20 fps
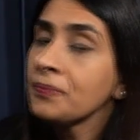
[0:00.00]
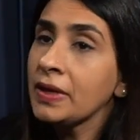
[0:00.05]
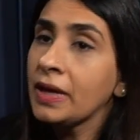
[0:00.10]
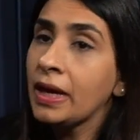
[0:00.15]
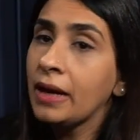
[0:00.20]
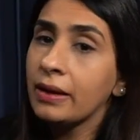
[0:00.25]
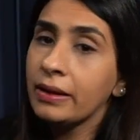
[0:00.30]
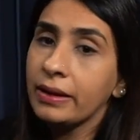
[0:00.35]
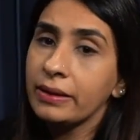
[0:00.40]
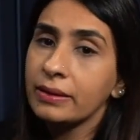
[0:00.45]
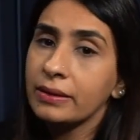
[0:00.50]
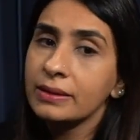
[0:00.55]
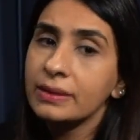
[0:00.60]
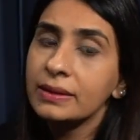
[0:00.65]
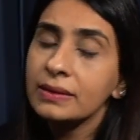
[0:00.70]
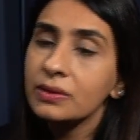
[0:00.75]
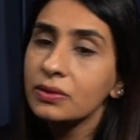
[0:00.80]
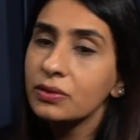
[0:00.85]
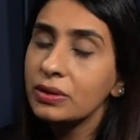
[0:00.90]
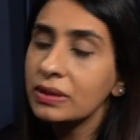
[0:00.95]
And I
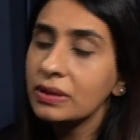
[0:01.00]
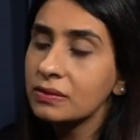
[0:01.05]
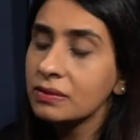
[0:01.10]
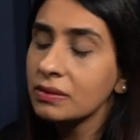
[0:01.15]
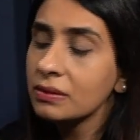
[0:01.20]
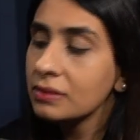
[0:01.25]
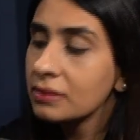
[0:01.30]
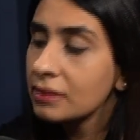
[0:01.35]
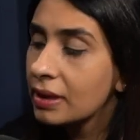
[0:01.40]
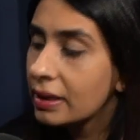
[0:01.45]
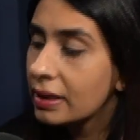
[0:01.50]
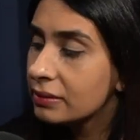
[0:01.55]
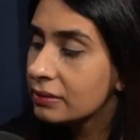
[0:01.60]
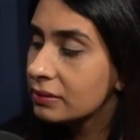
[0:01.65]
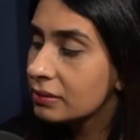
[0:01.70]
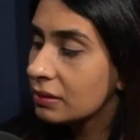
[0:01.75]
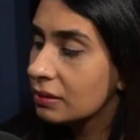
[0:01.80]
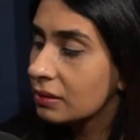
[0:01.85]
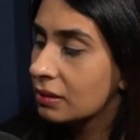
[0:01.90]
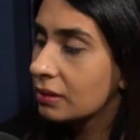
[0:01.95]
think the reason that
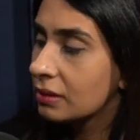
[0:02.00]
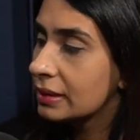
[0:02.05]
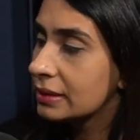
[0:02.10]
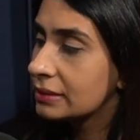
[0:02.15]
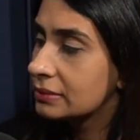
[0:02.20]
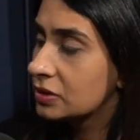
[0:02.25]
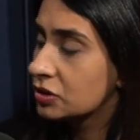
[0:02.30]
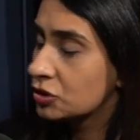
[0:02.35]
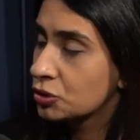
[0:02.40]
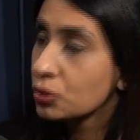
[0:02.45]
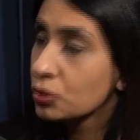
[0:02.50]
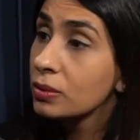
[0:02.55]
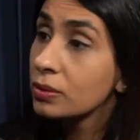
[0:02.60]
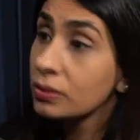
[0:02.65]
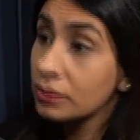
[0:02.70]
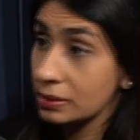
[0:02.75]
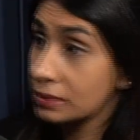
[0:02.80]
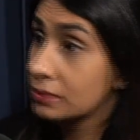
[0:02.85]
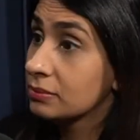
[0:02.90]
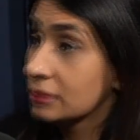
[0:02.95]
the show
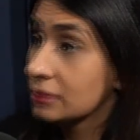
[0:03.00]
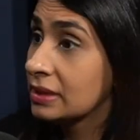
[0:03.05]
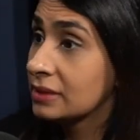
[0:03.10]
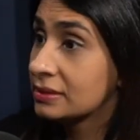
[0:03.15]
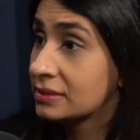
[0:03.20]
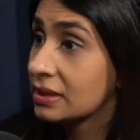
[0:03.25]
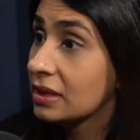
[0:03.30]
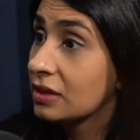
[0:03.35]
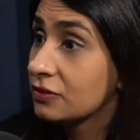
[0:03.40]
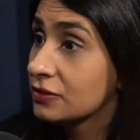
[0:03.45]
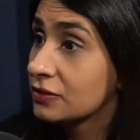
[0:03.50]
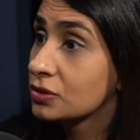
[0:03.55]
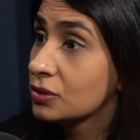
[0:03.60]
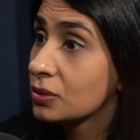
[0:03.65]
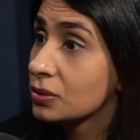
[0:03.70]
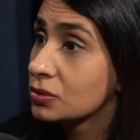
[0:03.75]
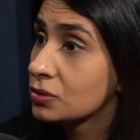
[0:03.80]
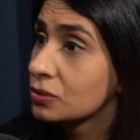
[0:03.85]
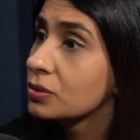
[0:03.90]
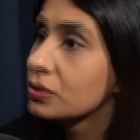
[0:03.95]
itself is
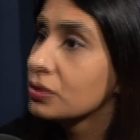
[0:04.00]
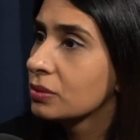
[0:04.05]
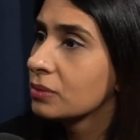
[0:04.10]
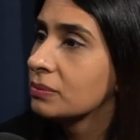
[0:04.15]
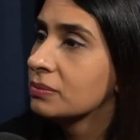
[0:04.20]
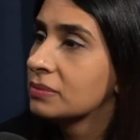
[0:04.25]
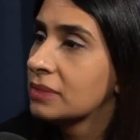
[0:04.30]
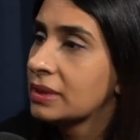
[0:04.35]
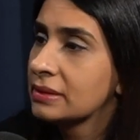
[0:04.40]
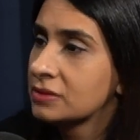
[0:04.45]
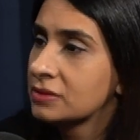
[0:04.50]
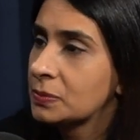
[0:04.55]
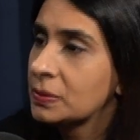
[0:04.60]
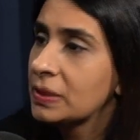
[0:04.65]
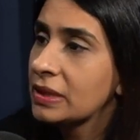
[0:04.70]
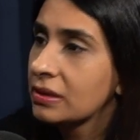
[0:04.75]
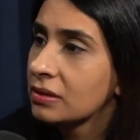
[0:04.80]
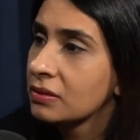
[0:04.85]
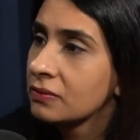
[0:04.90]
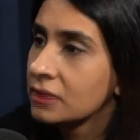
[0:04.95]
also it's
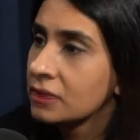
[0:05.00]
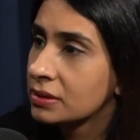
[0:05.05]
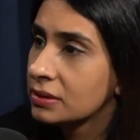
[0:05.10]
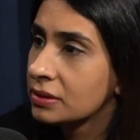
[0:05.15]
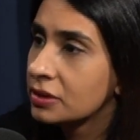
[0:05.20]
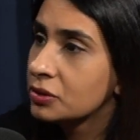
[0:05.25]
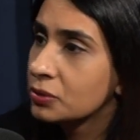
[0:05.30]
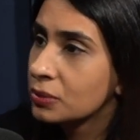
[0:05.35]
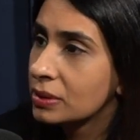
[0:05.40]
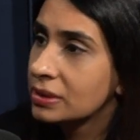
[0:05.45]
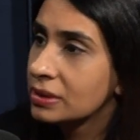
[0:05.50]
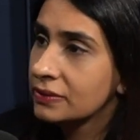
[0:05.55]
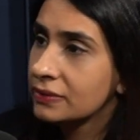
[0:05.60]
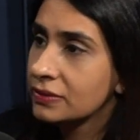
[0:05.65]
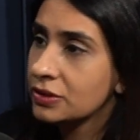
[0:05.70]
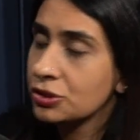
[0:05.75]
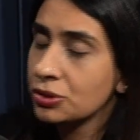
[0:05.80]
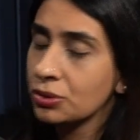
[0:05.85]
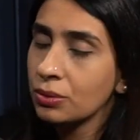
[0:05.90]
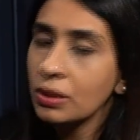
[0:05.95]
being converted into a
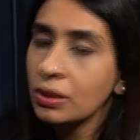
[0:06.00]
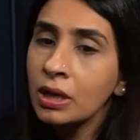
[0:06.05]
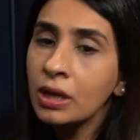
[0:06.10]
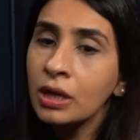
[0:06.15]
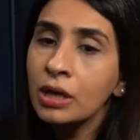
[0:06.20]
TV show.